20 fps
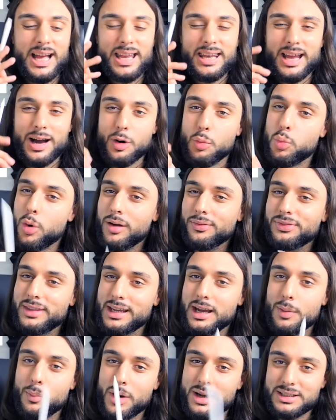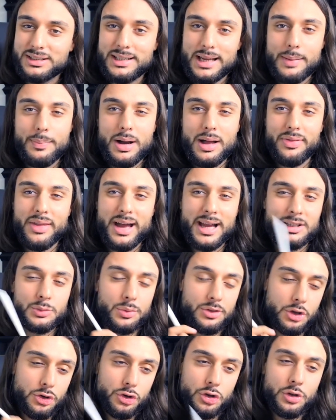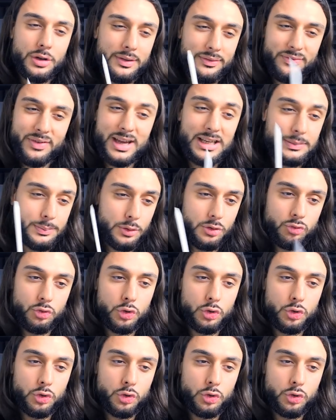Now, one thing I might say about that is with the new Facebook